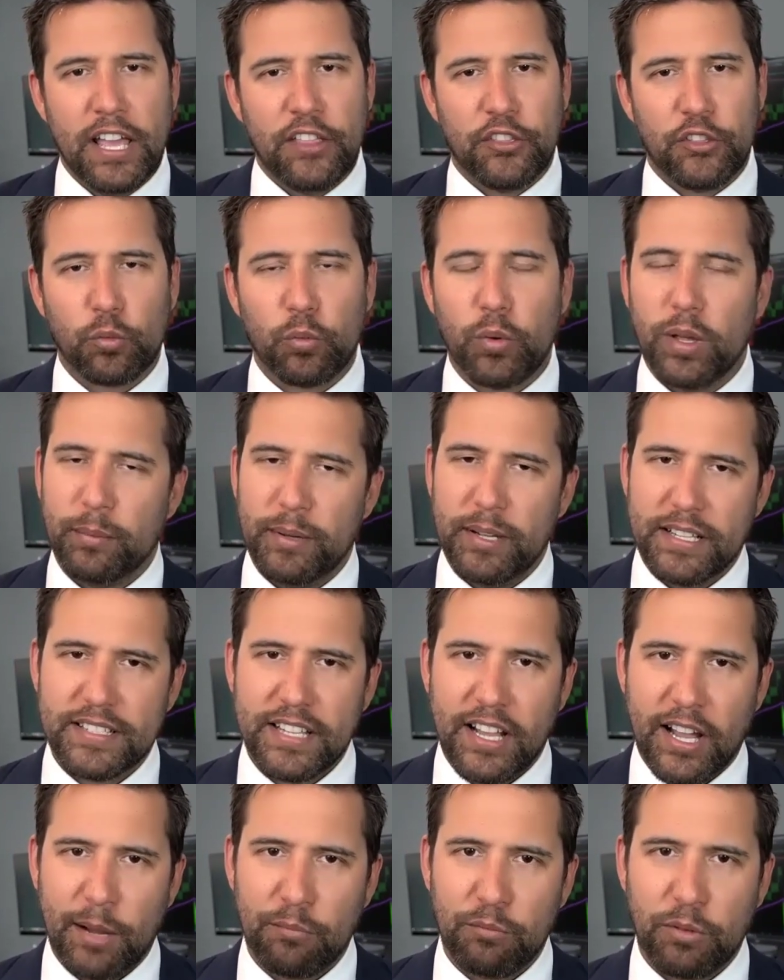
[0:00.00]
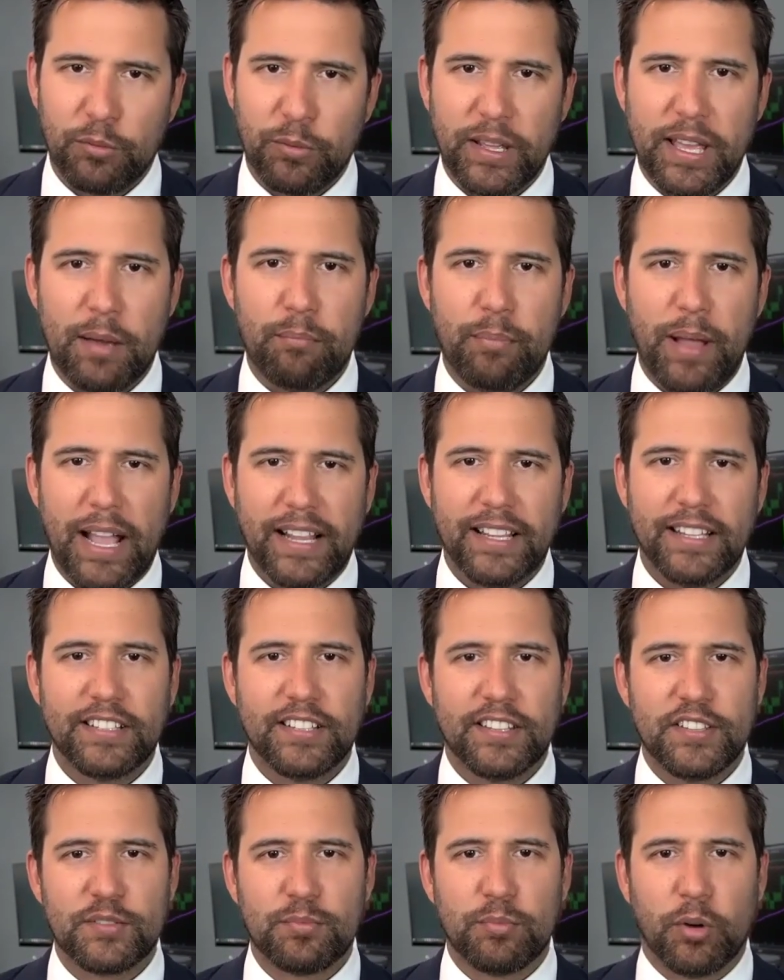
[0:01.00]
There will be a time when we get back into
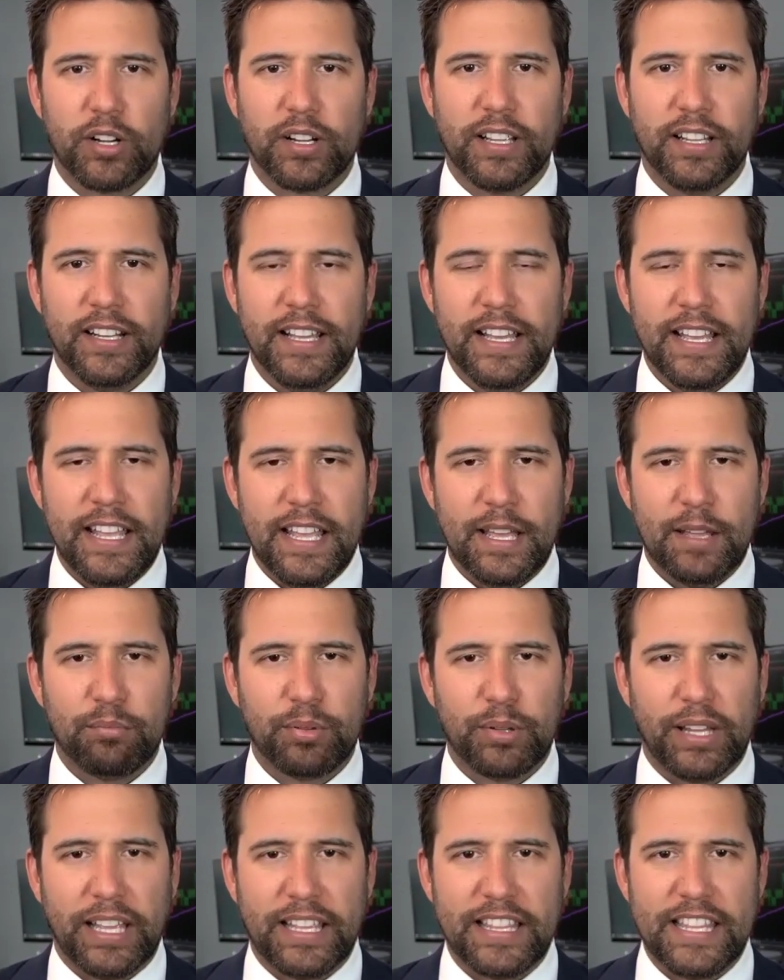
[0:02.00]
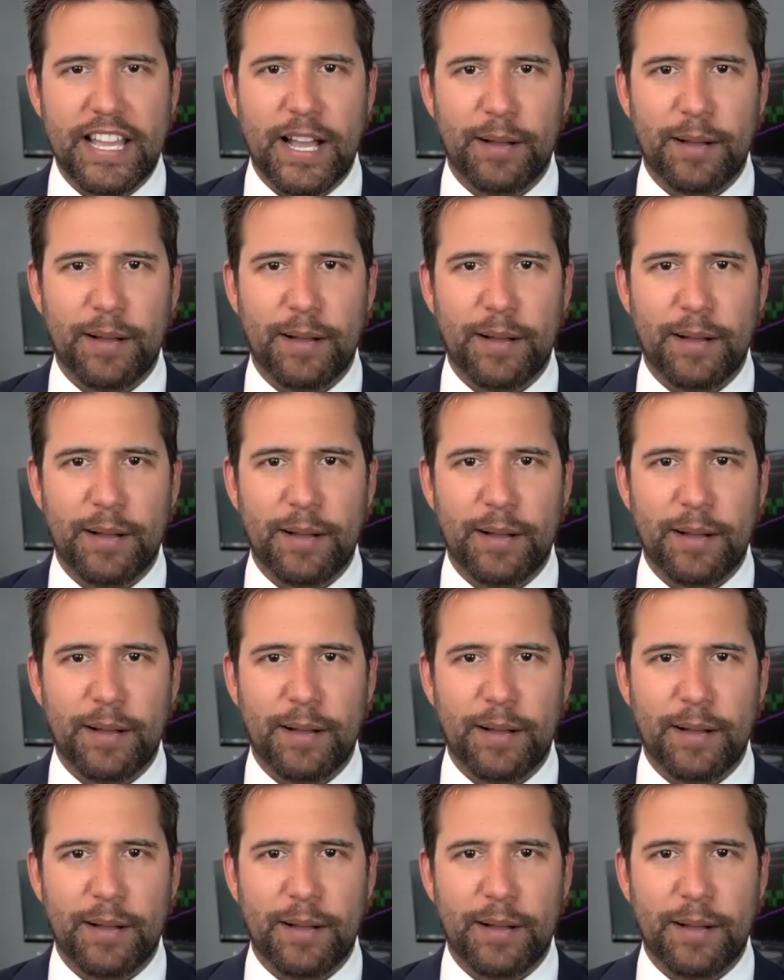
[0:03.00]
this market and play the